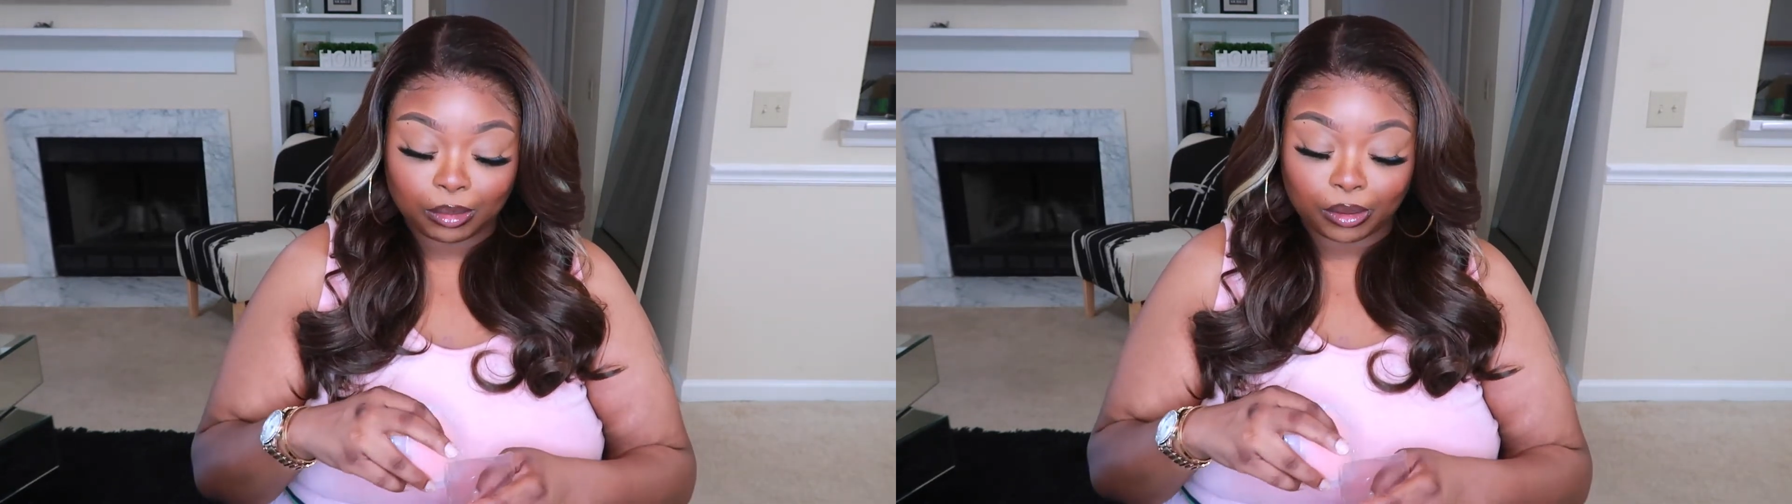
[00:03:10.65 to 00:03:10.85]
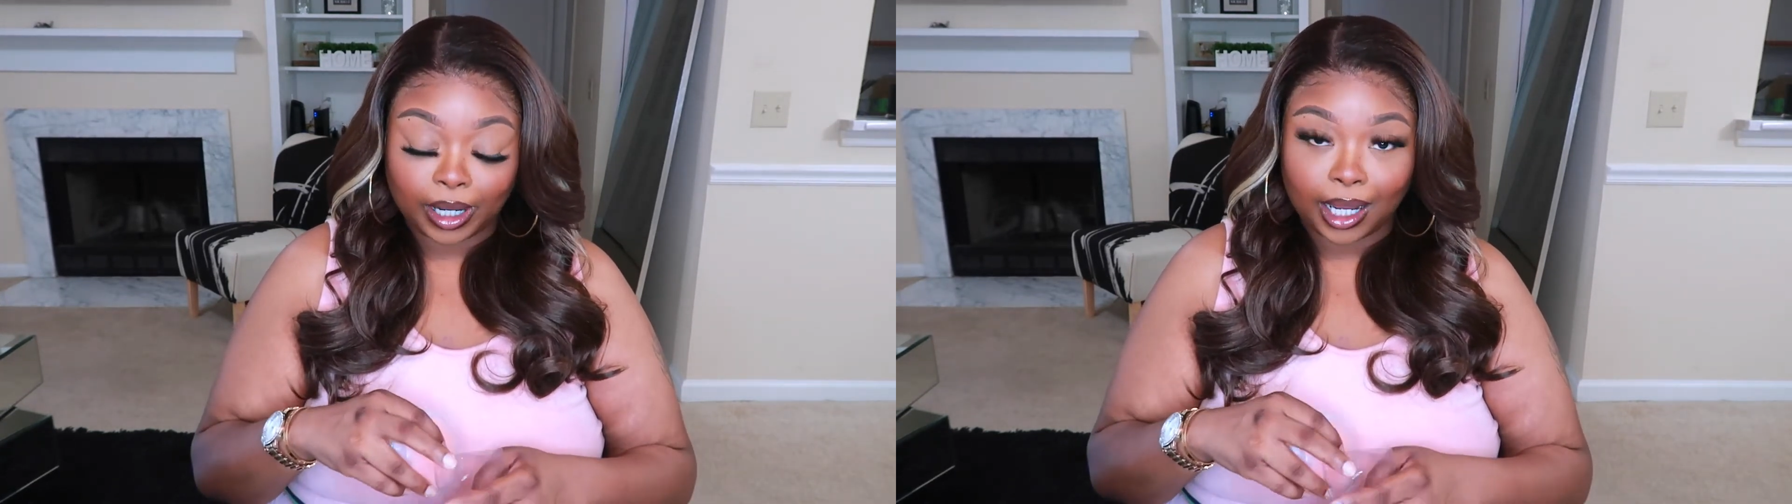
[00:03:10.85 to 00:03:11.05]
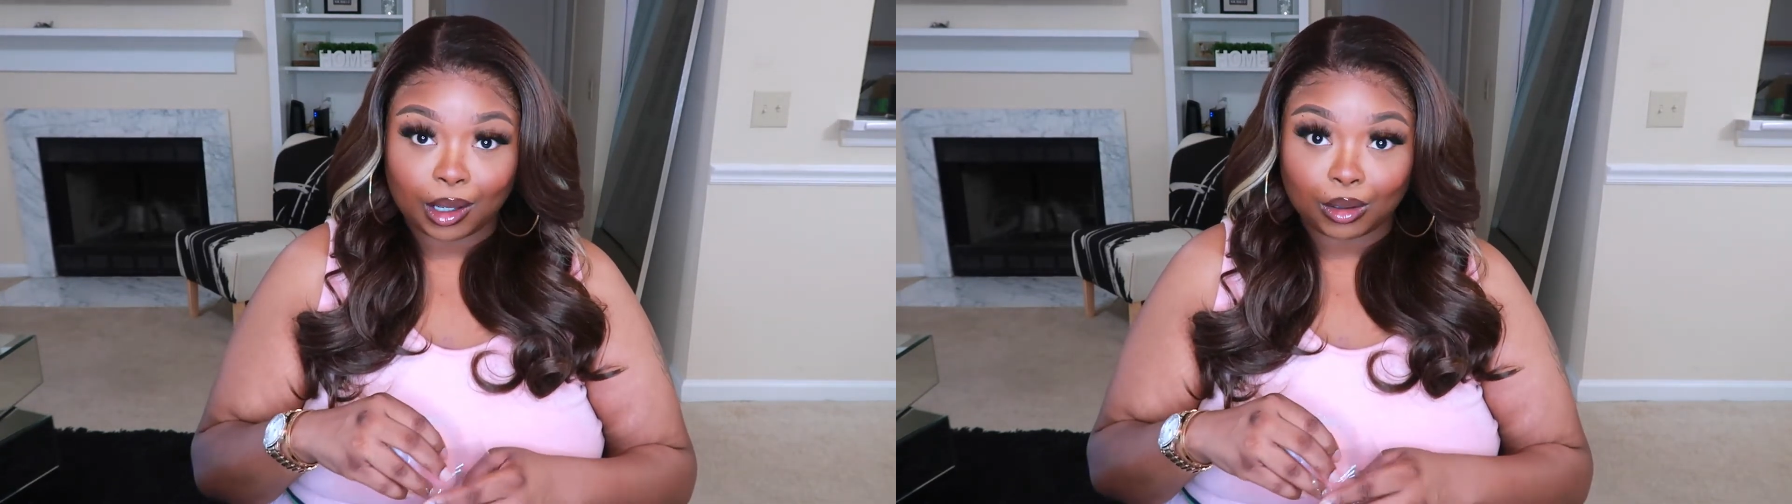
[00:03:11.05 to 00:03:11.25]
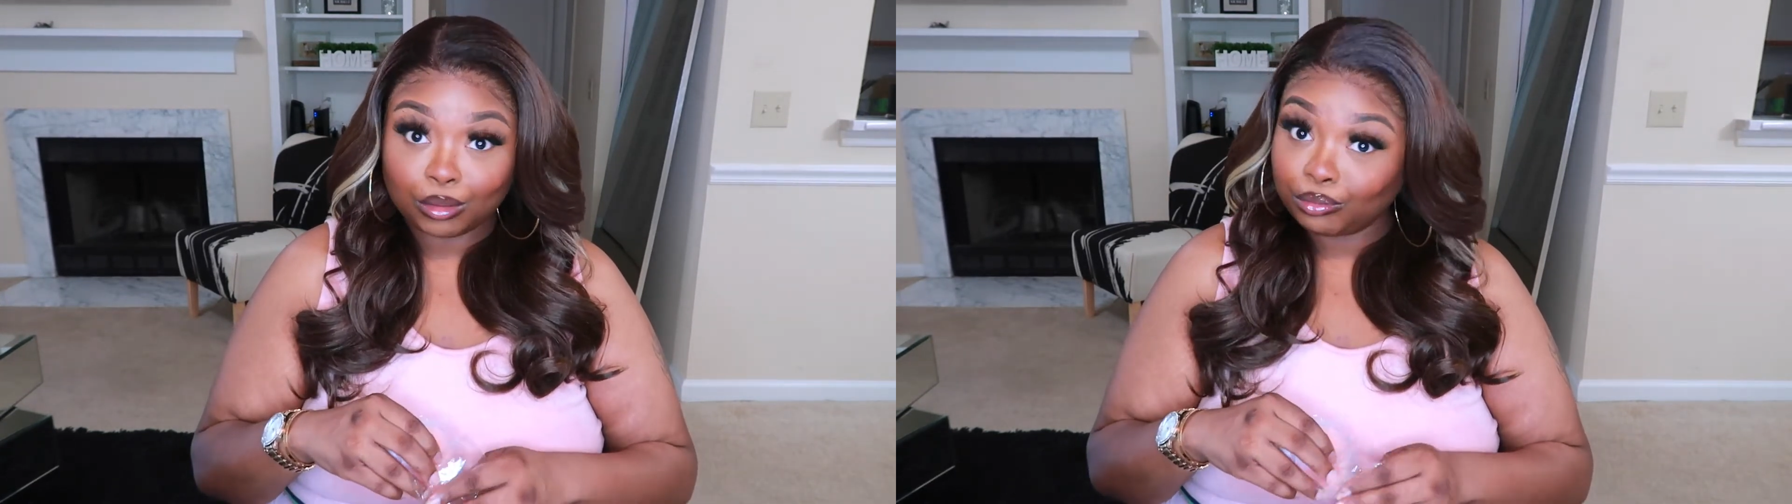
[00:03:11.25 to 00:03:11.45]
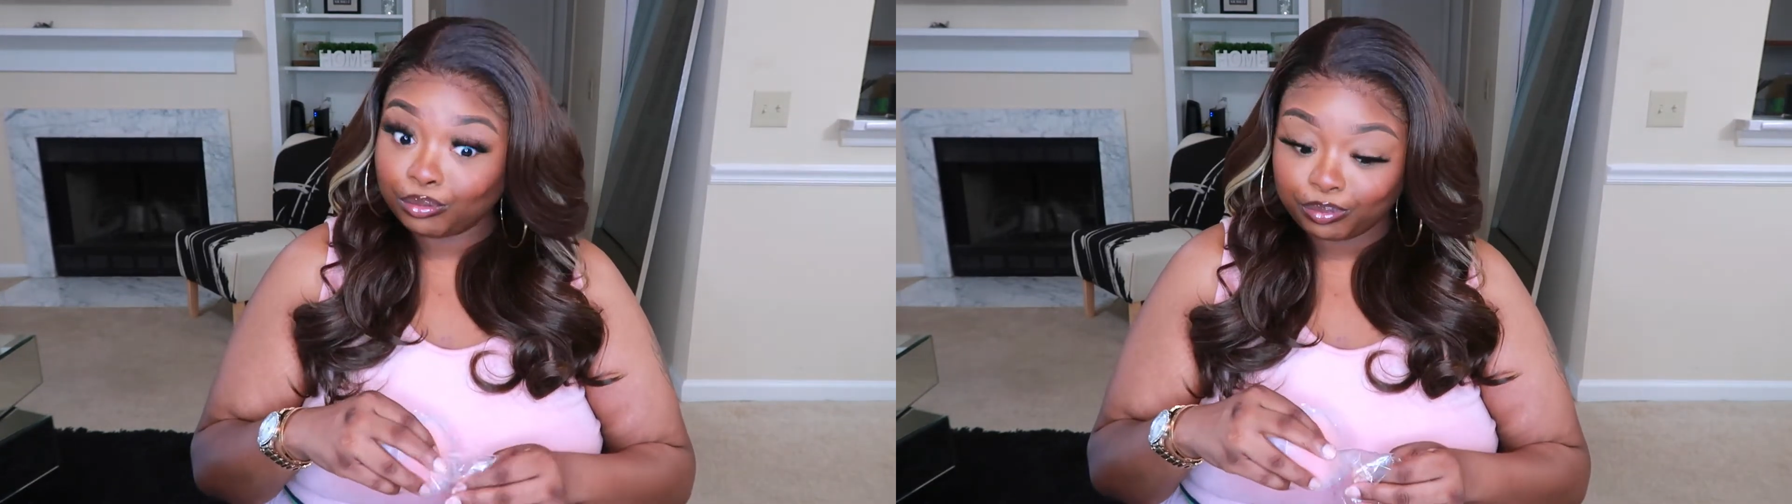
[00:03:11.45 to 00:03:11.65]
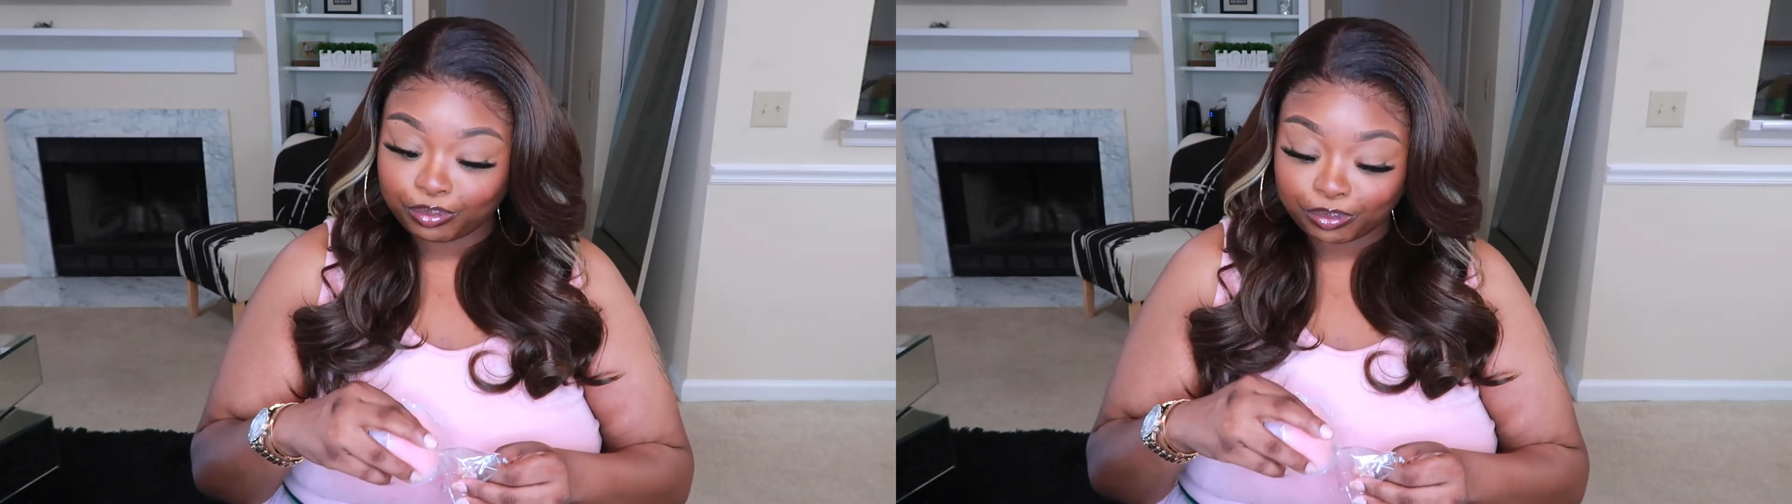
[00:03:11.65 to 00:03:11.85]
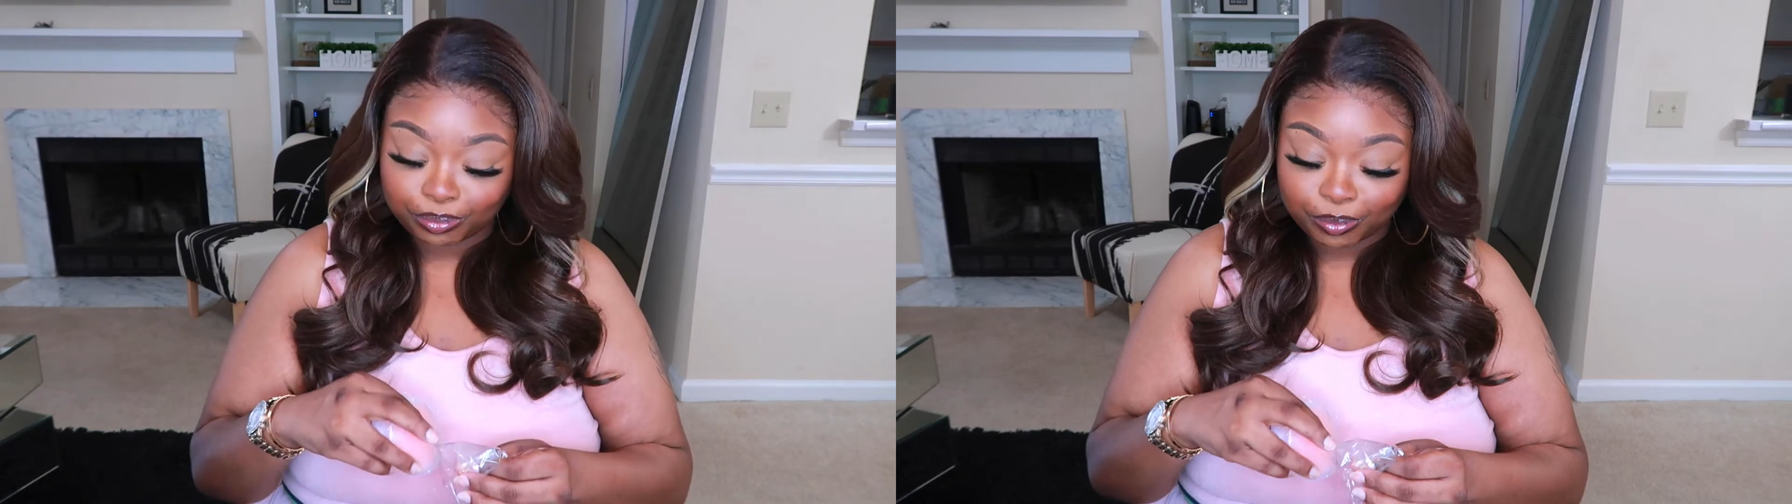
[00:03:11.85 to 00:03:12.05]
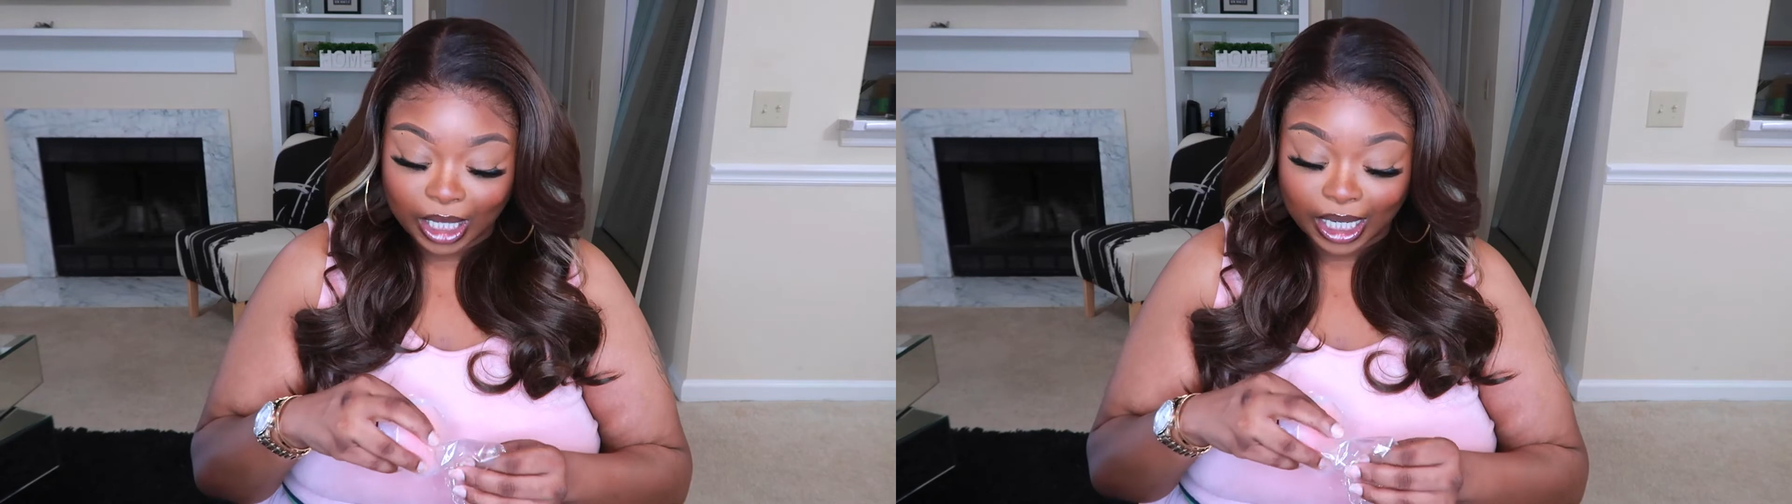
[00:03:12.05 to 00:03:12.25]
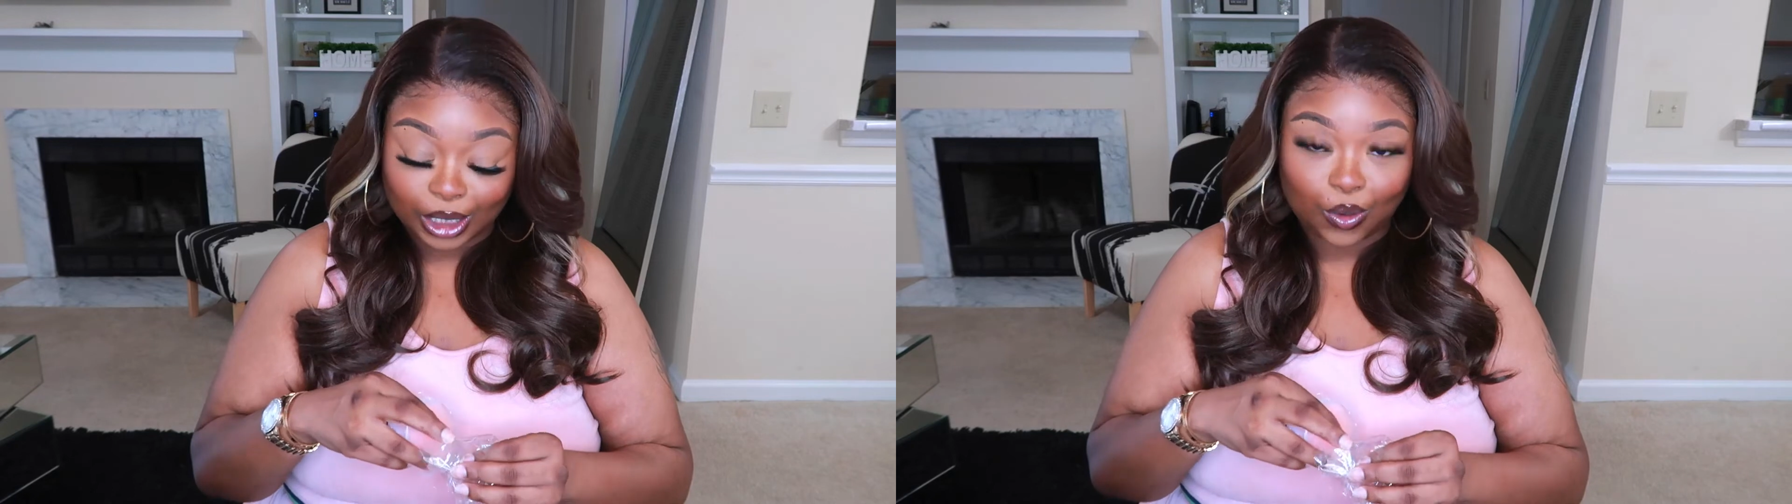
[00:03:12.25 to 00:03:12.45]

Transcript: brown, is